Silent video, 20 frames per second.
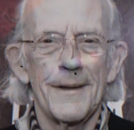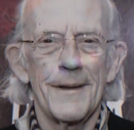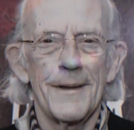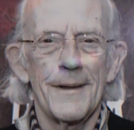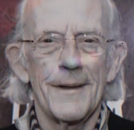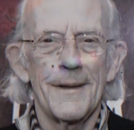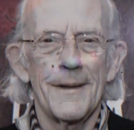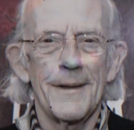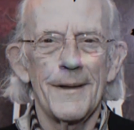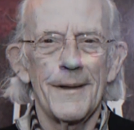and
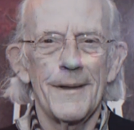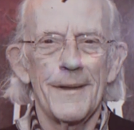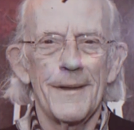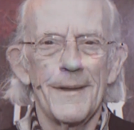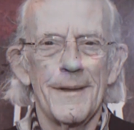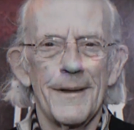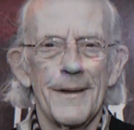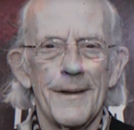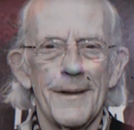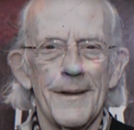technical
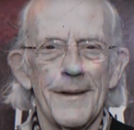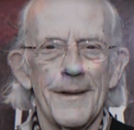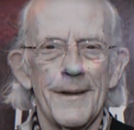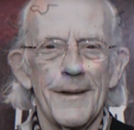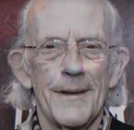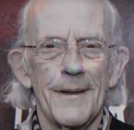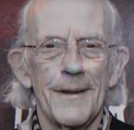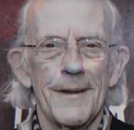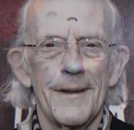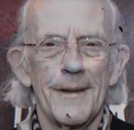
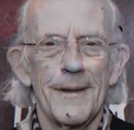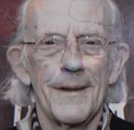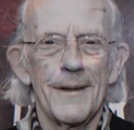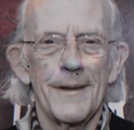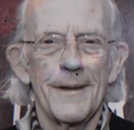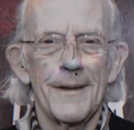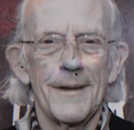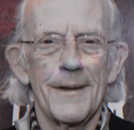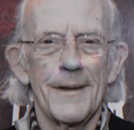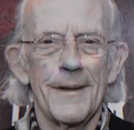reasons.
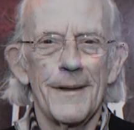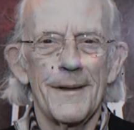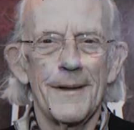The Toon